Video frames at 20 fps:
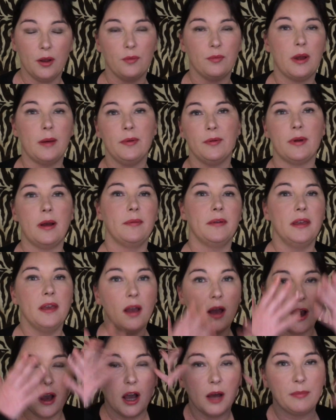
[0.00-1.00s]

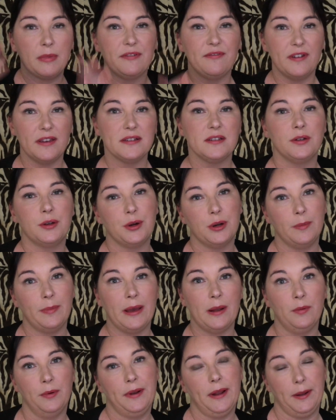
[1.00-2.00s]
rubby, on my face, go to
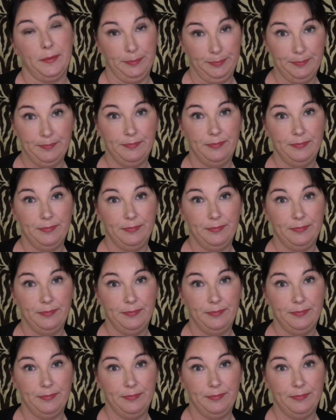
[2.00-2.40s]
bed, we're done.